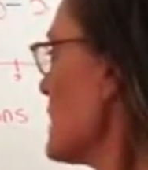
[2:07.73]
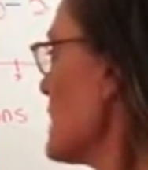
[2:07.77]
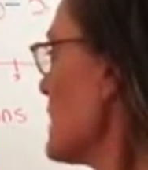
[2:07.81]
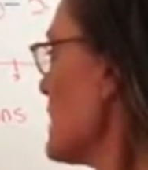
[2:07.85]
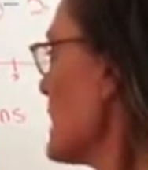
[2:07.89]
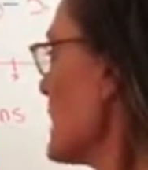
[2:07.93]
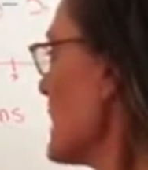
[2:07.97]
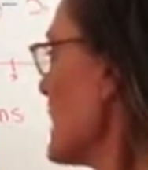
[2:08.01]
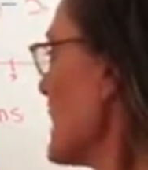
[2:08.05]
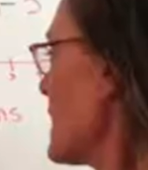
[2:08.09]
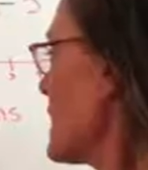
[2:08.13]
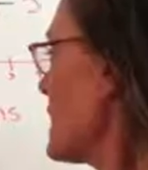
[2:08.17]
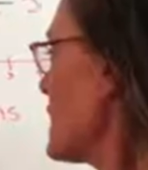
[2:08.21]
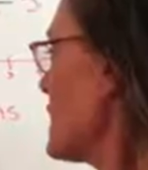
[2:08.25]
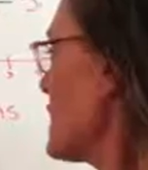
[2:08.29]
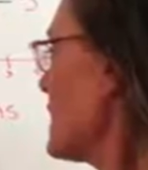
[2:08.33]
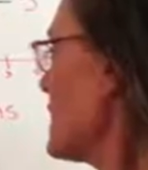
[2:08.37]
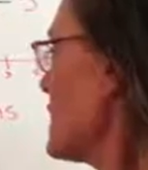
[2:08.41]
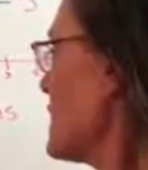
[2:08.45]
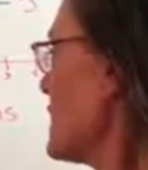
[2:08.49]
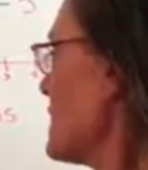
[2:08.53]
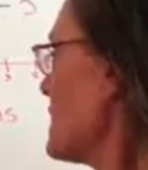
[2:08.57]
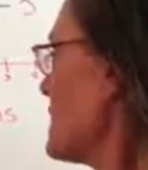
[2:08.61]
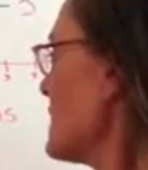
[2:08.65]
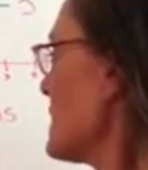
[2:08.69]
to get
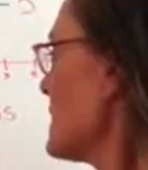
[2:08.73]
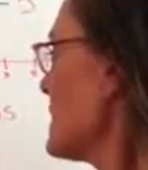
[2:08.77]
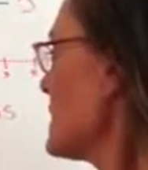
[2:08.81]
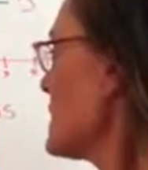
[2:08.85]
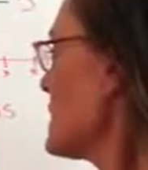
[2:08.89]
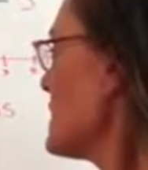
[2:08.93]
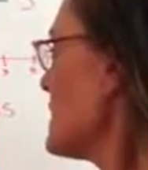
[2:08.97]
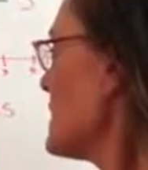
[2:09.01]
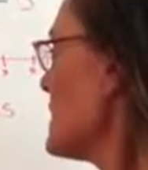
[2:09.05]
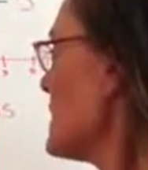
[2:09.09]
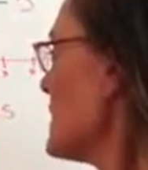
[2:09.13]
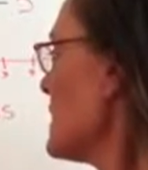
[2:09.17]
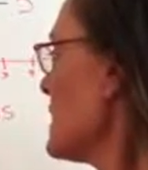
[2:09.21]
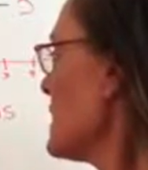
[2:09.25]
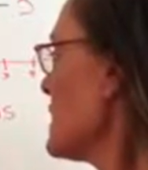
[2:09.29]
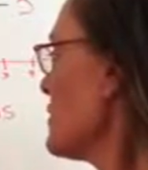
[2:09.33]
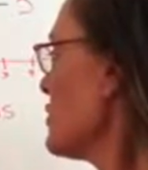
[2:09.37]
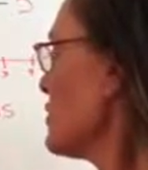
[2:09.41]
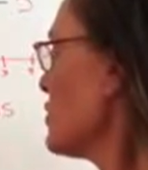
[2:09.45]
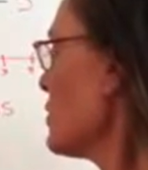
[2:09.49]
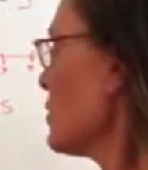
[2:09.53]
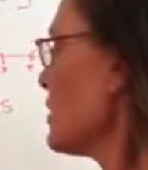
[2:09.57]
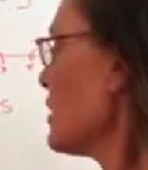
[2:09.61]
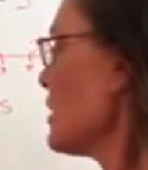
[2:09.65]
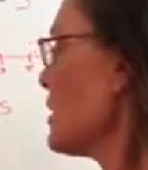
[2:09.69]
16.
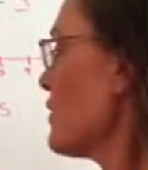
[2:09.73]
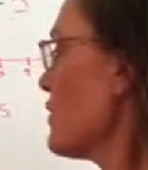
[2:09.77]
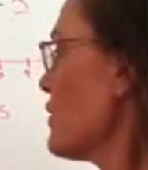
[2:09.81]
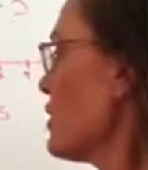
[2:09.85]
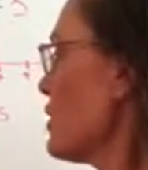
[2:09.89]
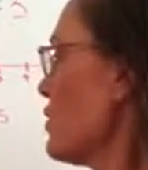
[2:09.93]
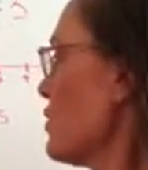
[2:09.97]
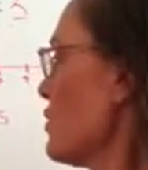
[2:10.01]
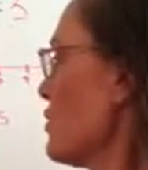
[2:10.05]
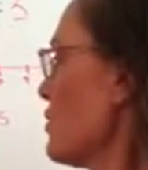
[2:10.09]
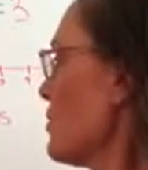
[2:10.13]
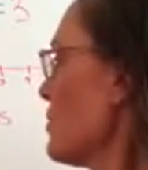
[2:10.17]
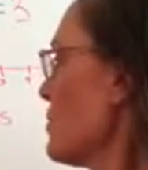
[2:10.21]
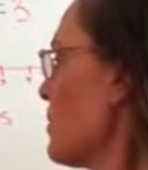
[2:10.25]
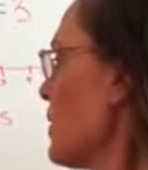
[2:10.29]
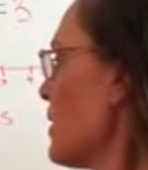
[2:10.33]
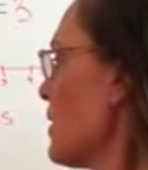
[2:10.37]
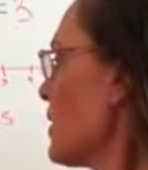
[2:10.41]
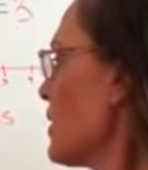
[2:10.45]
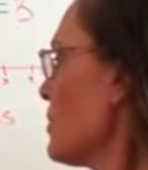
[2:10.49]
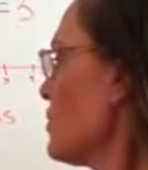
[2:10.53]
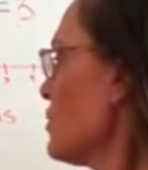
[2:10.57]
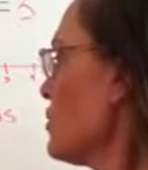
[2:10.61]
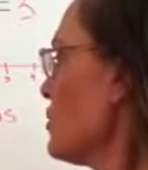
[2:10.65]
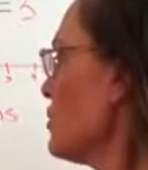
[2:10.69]
So whatever you do to the
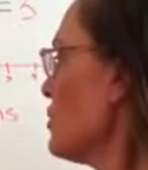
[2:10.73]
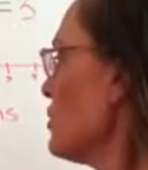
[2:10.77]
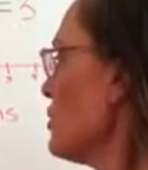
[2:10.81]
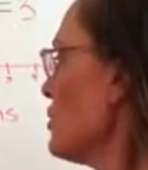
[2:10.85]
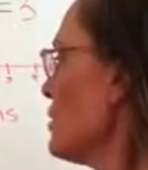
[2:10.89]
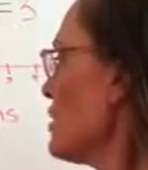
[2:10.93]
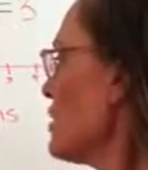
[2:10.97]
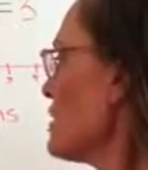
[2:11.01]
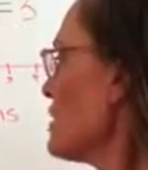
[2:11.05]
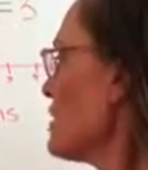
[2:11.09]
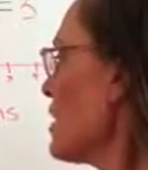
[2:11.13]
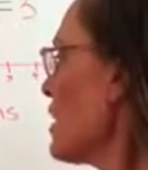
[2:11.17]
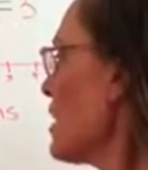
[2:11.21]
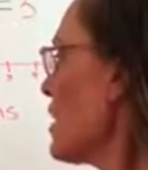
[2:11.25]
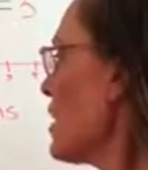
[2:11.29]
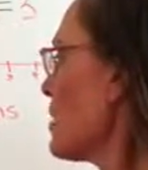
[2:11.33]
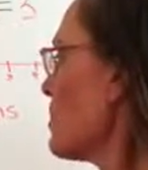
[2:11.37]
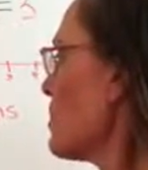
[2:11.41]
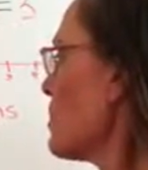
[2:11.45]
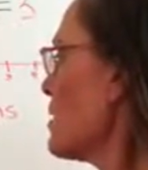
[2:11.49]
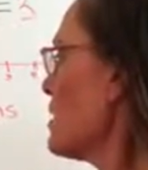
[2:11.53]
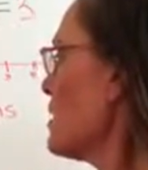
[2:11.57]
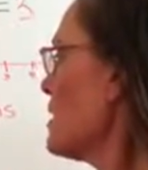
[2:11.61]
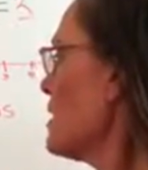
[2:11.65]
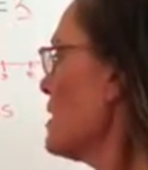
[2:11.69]
bottom, you do to the
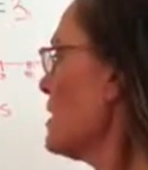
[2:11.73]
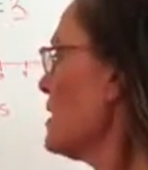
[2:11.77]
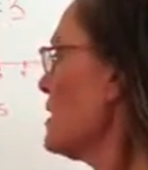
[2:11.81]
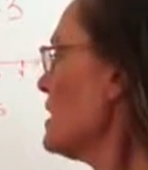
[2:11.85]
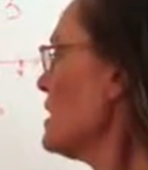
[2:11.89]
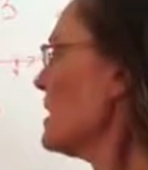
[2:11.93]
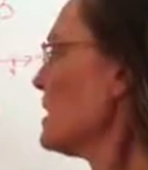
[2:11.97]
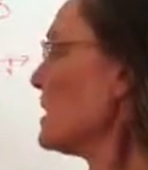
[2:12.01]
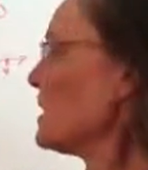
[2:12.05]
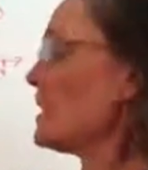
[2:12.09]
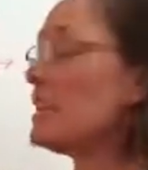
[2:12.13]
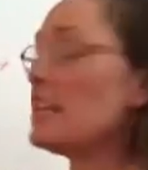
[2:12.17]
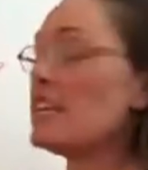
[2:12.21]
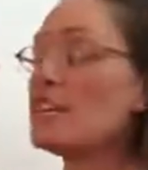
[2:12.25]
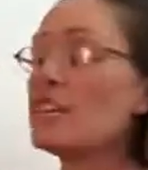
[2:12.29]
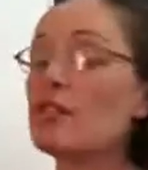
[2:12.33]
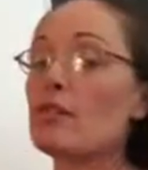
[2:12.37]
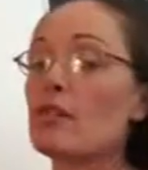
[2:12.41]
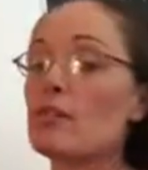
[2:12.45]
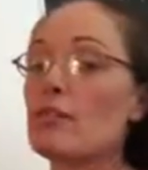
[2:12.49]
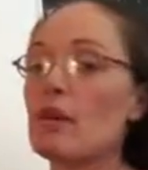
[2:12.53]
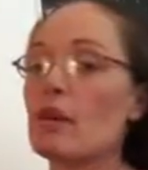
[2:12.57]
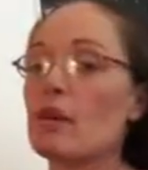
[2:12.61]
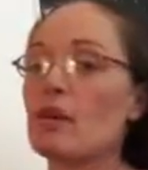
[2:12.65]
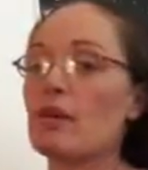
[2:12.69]
top. And you need to
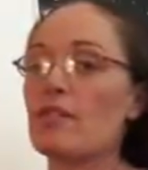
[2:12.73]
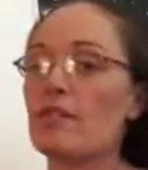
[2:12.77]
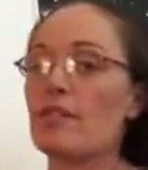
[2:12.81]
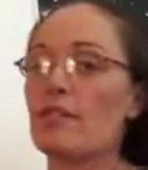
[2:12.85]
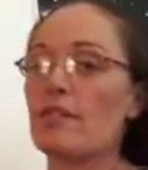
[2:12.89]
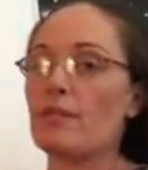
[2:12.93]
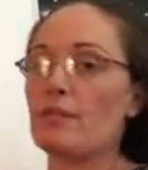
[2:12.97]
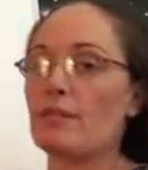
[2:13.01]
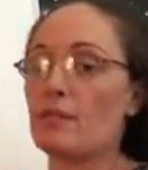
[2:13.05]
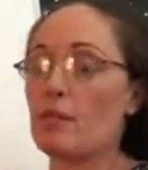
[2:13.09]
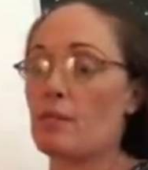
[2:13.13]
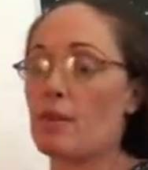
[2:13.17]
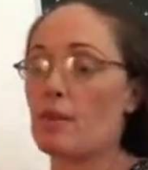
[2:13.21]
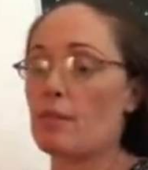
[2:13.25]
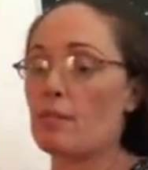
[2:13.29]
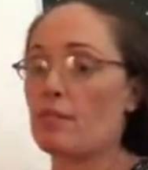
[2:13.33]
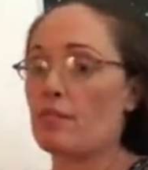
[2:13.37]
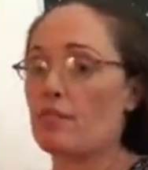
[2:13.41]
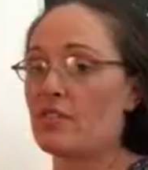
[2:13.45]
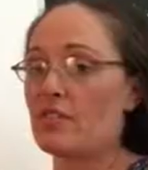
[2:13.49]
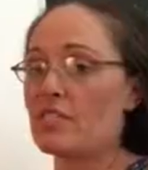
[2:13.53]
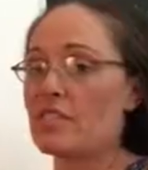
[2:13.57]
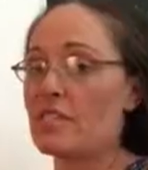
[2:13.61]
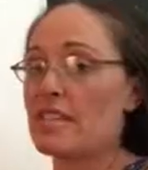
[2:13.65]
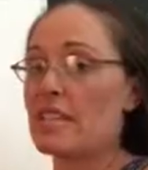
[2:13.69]
remember
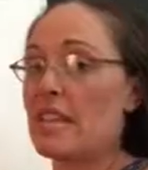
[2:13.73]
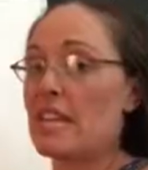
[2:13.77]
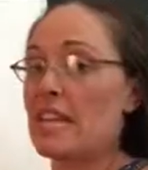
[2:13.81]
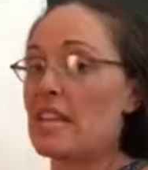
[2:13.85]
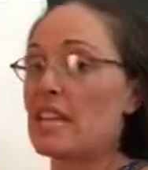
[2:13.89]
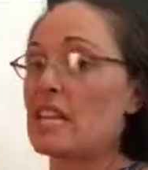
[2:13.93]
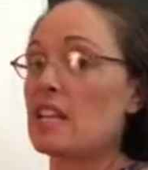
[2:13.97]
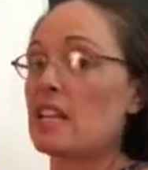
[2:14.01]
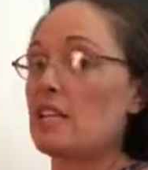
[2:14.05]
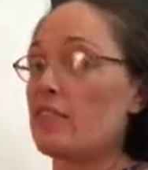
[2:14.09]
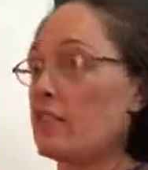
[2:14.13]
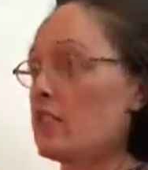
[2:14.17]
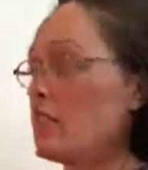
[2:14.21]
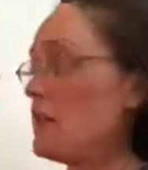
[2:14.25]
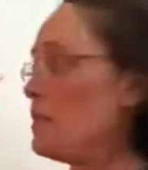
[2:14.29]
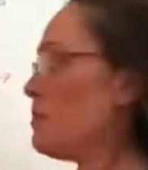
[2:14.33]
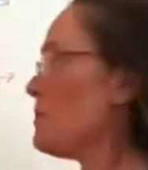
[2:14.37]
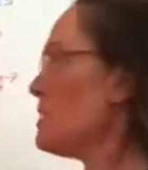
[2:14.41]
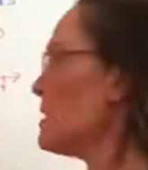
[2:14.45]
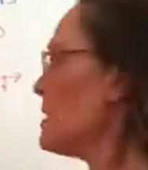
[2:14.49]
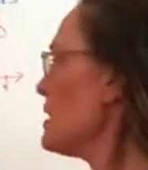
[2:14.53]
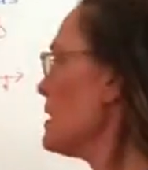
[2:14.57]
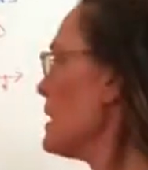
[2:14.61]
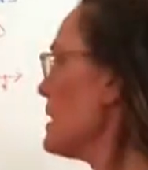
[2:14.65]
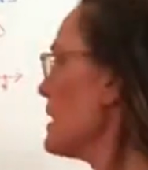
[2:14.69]
if it's a negative, keep
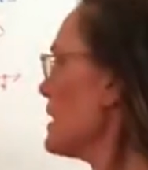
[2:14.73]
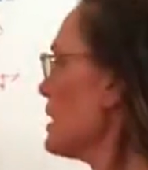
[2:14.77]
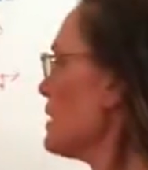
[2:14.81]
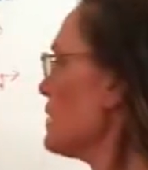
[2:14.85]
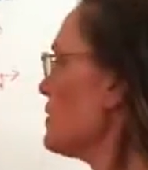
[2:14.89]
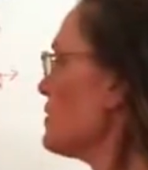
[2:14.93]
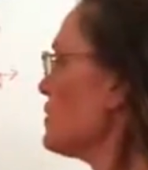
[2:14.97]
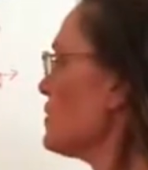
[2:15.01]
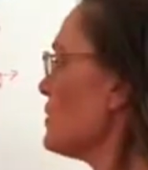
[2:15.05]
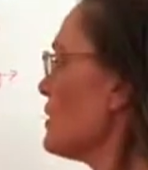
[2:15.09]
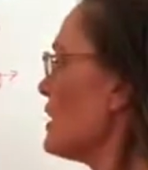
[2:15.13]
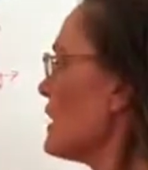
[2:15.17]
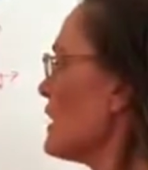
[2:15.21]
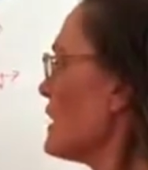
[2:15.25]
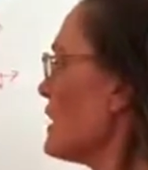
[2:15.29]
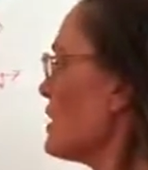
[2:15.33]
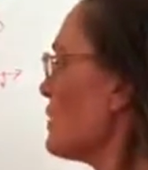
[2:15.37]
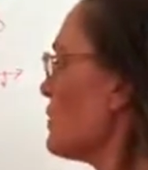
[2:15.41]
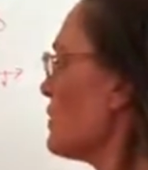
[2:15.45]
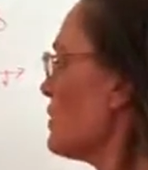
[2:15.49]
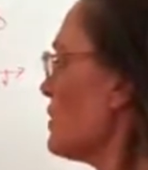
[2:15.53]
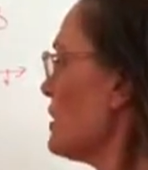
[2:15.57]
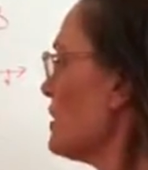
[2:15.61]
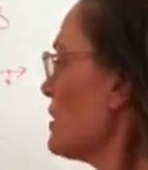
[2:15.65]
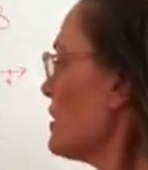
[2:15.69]
it a negative. So
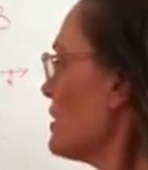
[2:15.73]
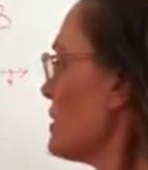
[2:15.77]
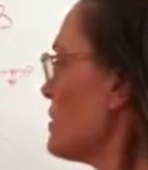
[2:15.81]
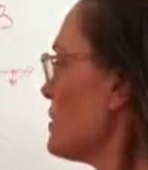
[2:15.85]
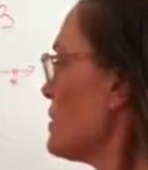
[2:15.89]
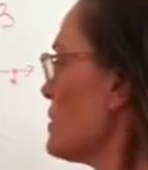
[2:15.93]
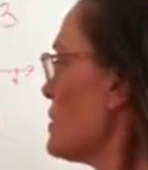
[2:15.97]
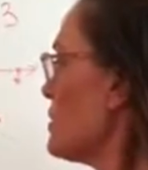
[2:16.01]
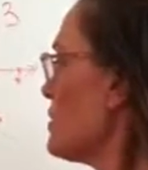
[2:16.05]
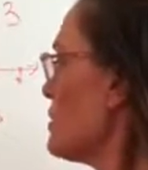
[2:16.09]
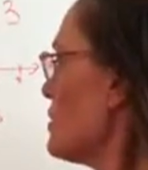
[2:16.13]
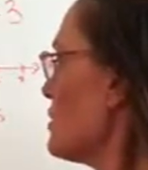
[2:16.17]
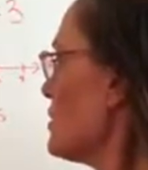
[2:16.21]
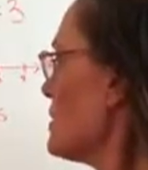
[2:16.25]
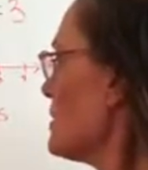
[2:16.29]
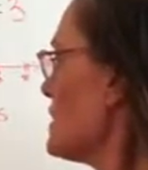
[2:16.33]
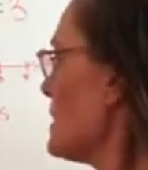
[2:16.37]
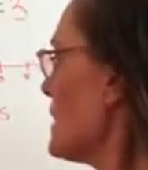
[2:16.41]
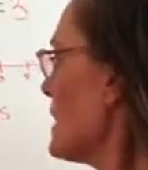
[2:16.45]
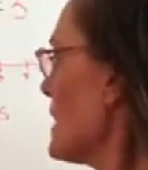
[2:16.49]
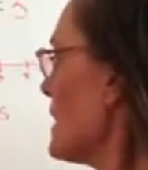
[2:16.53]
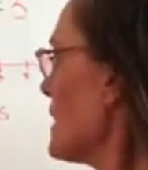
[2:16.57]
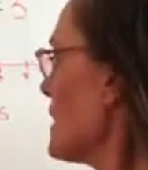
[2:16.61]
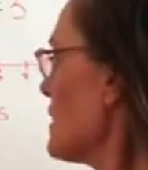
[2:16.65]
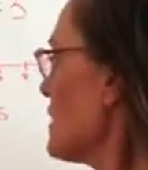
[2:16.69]
-3 times 2 is
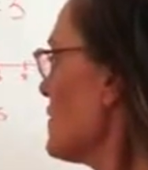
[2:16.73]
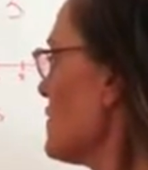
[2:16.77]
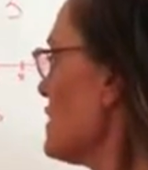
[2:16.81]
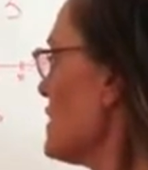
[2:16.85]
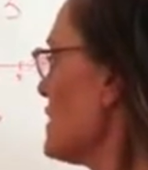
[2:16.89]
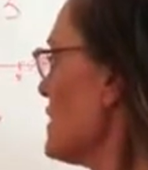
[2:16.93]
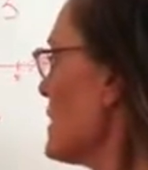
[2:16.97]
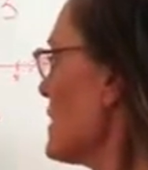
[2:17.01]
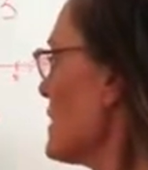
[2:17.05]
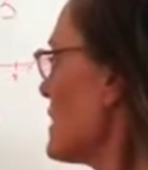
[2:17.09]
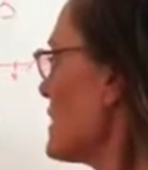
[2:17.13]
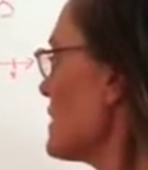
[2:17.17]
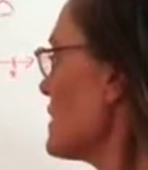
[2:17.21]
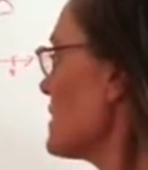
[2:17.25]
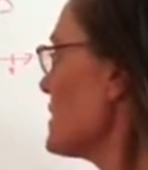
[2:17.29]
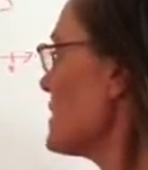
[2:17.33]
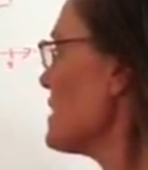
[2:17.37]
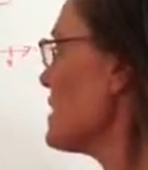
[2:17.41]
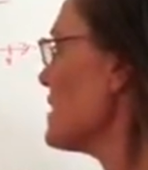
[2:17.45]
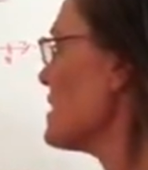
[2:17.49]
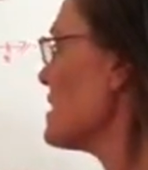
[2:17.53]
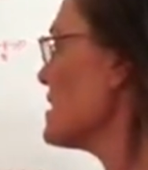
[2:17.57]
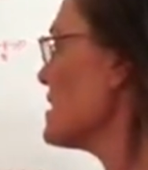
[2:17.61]
-6.